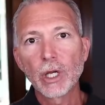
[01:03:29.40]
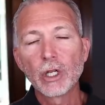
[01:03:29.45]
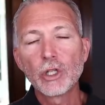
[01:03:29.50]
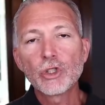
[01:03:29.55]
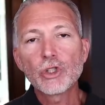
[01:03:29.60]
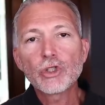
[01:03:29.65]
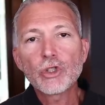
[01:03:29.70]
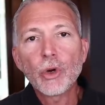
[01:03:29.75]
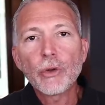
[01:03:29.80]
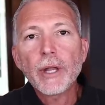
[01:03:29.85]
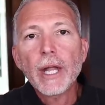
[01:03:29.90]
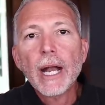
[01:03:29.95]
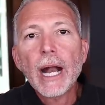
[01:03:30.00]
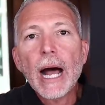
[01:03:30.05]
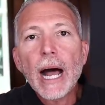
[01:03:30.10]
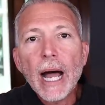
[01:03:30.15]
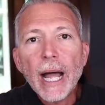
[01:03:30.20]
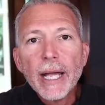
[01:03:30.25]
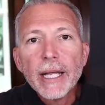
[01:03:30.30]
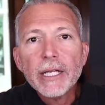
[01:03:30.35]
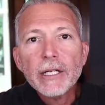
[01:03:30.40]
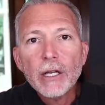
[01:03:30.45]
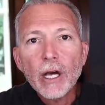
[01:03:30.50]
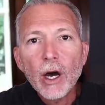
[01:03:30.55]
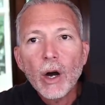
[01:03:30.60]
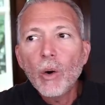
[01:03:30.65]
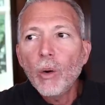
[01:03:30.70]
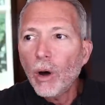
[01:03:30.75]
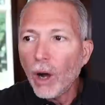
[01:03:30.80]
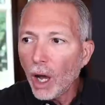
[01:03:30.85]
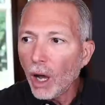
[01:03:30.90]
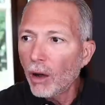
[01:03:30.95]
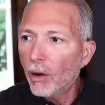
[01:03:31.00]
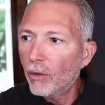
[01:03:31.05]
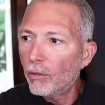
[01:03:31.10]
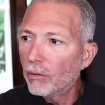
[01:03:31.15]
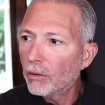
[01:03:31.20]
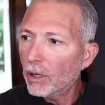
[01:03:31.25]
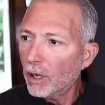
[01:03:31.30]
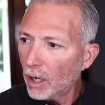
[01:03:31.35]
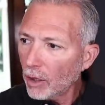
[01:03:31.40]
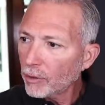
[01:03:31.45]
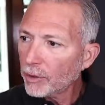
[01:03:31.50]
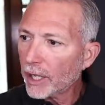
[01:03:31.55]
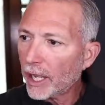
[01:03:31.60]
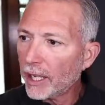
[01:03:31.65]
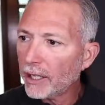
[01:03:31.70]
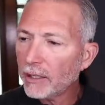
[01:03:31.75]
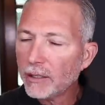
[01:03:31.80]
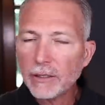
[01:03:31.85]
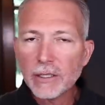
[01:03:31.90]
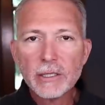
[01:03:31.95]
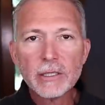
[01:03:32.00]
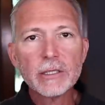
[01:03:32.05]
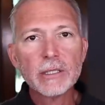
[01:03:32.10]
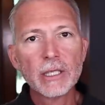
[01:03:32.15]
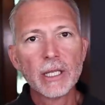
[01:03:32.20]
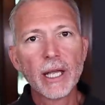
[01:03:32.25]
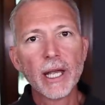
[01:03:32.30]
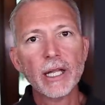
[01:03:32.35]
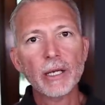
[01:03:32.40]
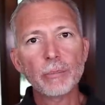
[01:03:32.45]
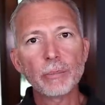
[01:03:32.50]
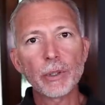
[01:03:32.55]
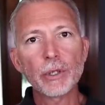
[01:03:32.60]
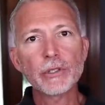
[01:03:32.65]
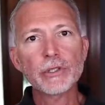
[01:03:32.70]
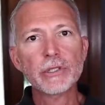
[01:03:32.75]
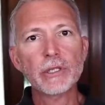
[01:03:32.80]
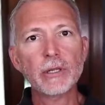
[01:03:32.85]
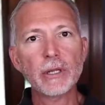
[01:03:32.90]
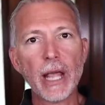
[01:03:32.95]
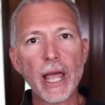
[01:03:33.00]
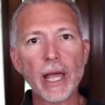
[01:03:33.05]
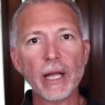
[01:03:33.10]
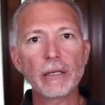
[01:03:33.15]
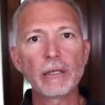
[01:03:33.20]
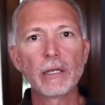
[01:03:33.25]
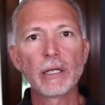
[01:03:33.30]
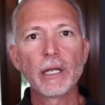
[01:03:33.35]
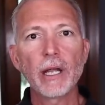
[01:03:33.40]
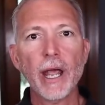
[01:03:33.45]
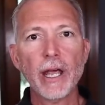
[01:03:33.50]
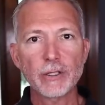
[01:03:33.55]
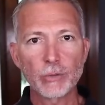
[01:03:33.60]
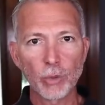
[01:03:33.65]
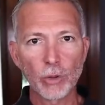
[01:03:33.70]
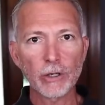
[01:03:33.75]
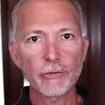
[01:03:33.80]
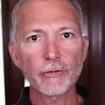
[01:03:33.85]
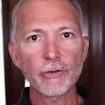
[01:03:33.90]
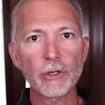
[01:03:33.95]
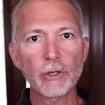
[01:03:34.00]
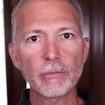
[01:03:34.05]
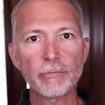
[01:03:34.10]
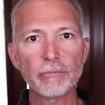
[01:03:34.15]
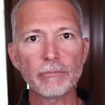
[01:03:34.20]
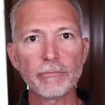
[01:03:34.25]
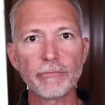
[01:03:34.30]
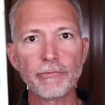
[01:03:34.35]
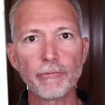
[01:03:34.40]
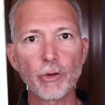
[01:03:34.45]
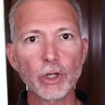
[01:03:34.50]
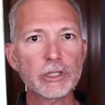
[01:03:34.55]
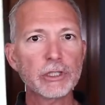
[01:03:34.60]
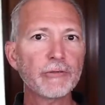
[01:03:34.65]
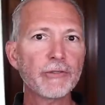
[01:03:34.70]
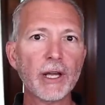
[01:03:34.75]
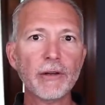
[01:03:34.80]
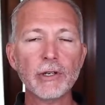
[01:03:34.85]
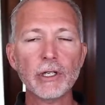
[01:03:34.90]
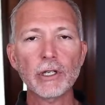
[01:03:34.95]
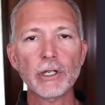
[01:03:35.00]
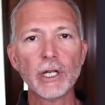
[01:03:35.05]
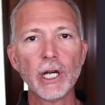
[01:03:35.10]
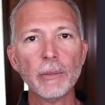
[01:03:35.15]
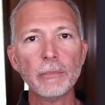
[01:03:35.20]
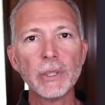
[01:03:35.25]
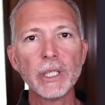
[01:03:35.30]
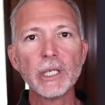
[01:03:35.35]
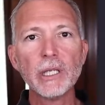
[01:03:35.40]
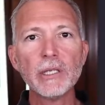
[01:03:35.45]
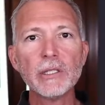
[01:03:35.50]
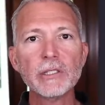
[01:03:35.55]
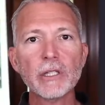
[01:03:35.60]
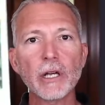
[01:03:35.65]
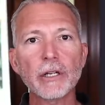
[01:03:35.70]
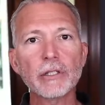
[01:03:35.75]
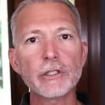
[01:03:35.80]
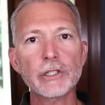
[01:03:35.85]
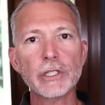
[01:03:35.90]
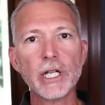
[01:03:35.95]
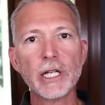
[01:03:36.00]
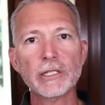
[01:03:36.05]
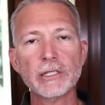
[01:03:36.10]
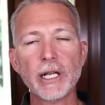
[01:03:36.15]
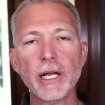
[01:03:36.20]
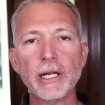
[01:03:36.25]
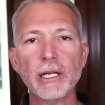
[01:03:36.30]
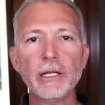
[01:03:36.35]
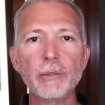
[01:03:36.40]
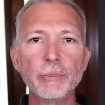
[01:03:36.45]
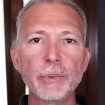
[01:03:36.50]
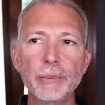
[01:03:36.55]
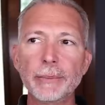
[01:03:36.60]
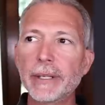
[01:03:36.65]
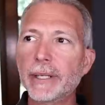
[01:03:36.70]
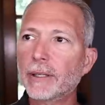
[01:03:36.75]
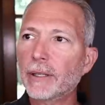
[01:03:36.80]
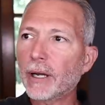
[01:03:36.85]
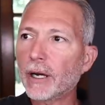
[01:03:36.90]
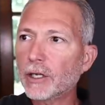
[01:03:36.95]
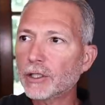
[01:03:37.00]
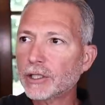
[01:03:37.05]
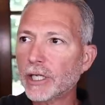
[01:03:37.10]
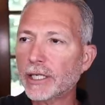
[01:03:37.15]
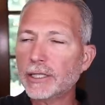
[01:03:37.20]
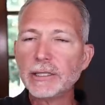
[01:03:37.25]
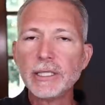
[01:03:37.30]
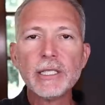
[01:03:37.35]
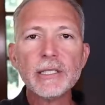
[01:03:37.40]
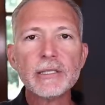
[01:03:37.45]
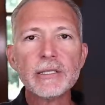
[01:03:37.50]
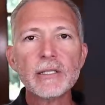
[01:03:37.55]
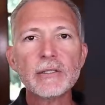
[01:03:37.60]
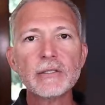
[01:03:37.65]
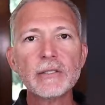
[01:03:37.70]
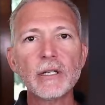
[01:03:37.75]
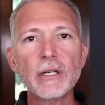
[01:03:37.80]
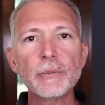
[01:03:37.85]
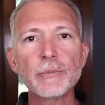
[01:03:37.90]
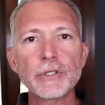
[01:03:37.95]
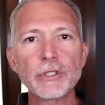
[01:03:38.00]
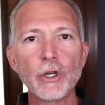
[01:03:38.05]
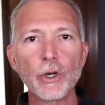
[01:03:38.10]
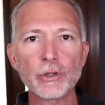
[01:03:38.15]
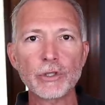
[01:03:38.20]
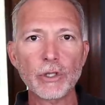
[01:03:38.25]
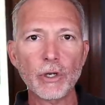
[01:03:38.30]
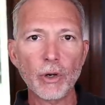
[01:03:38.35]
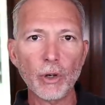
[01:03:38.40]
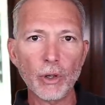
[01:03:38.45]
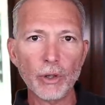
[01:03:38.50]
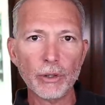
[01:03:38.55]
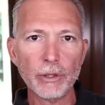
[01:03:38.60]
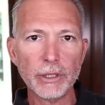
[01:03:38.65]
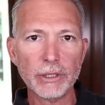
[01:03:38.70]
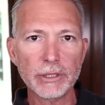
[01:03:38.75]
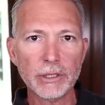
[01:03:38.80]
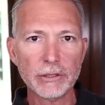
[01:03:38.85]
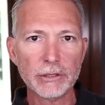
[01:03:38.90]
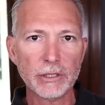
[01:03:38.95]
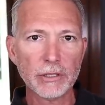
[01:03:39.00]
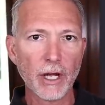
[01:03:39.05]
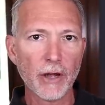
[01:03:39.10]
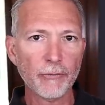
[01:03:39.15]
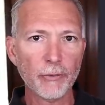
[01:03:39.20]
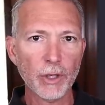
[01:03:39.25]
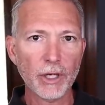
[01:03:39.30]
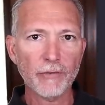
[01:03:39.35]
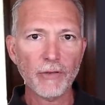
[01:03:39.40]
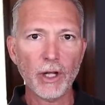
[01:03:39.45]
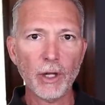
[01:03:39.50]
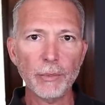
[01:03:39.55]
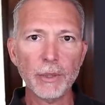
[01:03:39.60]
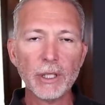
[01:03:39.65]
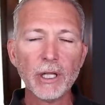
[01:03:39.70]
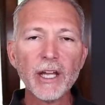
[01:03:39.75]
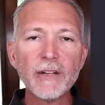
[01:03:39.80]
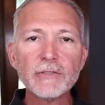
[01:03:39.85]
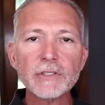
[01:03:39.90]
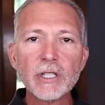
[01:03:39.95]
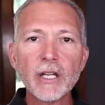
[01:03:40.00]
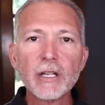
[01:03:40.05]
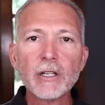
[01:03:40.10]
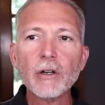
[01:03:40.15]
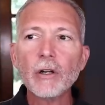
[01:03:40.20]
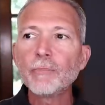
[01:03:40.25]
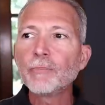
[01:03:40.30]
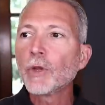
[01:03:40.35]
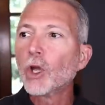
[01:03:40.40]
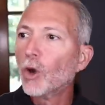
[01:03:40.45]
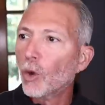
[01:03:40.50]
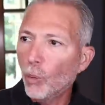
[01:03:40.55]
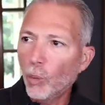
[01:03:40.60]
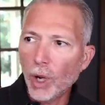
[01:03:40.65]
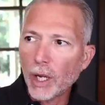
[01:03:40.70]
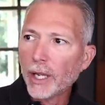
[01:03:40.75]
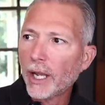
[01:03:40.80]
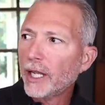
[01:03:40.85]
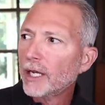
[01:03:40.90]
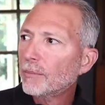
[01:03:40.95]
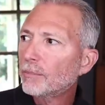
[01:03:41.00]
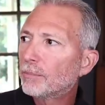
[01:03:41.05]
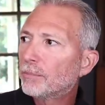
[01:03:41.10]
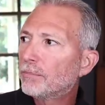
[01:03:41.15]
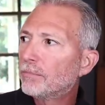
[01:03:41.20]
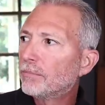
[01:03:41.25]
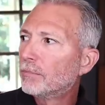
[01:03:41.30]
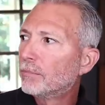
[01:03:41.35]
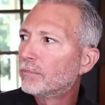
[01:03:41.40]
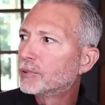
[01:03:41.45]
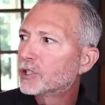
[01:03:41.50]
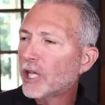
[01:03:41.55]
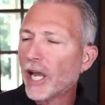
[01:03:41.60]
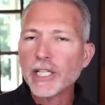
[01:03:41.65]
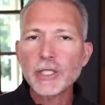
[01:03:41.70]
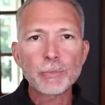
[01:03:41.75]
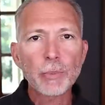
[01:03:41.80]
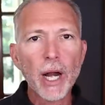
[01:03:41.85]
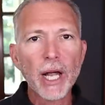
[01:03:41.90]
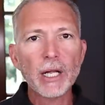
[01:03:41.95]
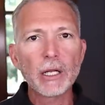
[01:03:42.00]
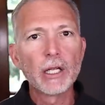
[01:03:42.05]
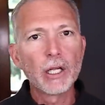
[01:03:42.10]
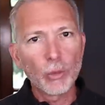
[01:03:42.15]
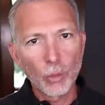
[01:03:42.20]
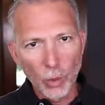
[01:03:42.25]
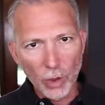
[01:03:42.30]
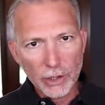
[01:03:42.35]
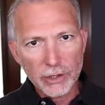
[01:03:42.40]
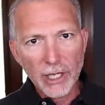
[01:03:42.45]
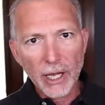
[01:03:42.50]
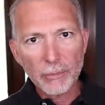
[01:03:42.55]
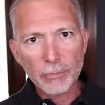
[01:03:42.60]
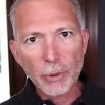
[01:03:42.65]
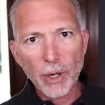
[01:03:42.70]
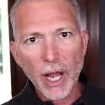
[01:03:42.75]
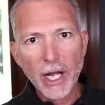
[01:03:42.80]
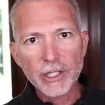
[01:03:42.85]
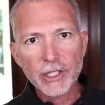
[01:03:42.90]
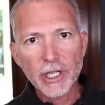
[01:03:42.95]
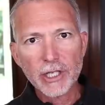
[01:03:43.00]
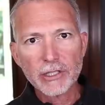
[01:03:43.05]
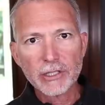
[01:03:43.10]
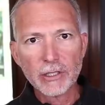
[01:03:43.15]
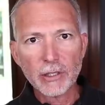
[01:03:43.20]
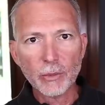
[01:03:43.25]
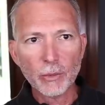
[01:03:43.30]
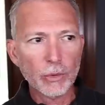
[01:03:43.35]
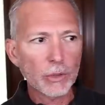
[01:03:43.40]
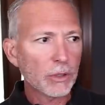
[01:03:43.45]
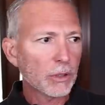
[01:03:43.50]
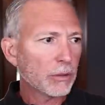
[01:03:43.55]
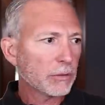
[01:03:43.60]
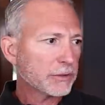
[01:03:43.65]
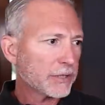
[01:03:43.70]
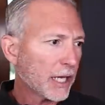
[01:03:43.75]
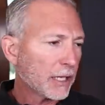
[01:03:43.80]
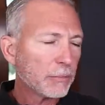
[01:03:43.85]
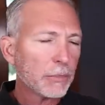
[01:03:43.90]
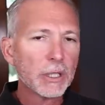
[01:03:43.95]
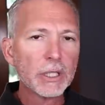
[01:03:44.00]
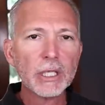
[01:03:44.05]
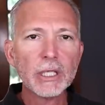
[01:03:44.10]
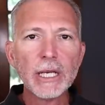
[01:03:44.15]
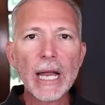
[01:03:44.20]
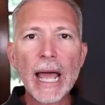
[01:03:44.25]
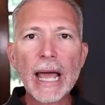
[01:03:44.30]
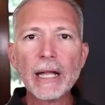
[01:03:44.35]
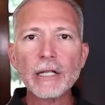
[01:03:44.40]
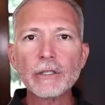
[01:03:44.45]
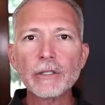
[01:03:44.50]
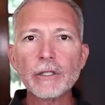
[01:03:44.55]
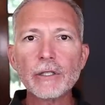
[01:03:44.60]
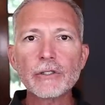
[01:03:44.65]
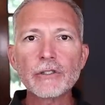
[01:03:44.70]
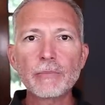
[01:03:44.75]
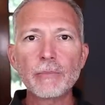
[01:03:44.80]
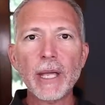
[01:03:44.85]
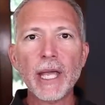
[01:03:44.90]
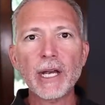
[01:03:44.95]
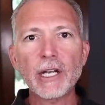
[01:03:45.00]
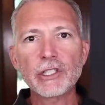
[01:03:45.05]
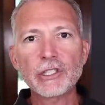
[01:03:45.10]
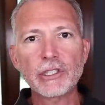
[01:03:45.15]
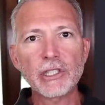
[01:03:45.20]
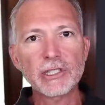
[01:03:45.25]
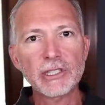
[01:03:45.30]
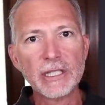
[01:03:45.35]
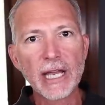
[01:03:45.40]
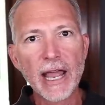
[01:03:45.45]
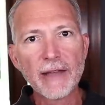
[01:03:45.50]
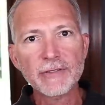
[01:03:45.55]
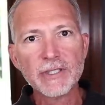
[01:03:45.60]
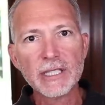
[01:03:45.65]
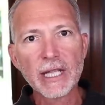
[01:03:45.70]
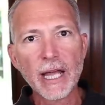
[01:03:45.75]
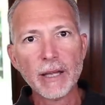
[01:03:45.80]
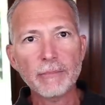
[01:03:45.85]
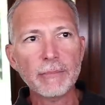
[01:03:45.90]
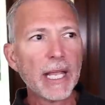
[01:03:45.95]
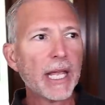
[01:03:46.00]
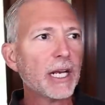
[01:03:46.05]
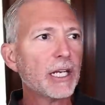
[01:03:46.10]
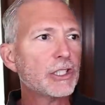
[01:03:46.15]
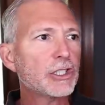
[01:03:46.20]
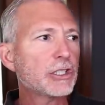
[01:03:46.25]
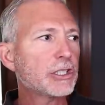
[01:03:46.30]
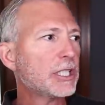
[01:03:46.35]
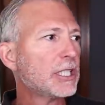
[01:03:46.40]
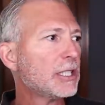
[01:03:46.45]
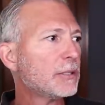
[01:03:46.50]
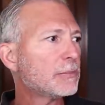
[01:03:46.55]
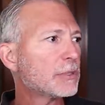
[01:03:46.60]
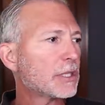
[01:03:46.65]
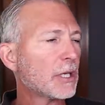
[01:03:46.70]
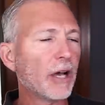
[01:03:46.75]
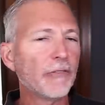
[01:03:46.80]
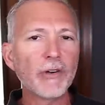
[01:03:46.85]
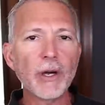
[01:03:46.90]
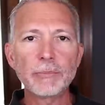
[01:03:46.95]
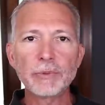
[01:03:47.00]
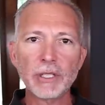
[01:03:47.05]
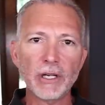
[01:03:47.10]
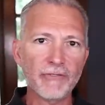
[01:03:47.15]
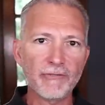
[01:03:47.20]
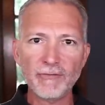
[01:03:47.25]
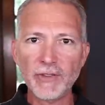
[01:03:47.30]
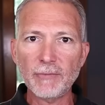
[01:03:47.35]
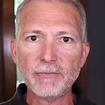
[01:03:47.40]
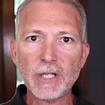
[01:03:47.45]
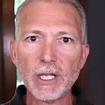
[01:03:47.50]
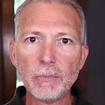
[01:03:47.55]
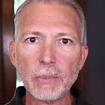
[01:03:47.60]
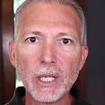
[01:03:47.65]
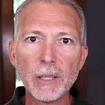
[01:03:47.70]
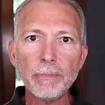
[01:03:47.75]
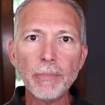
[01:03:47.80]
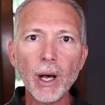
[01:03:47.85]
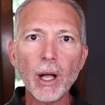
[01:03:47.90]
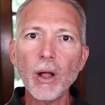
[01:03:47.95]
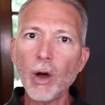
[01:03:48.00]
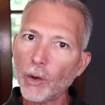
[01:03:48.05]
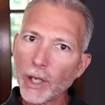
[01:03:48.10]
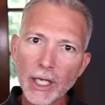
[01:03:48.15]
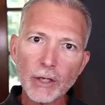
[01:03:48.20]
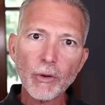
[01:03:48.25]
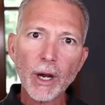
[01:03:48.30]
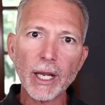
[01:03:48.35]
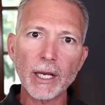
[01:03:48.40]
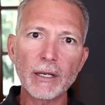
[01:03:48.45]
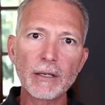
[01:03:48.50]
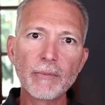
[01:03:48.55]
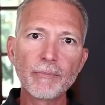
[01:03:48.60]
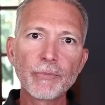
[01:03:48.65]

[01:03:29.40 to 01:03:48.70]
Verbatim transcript: so that I know, oh, okay, this is the kind of person that has worked for Fortune five hundred companies, understands how to implement large I T systems, knows the whole software development lifecycle, what kind of size pro worked on projects that were ten million dollars, managed a staff, so managed teams of up to fifty people. Okay, great.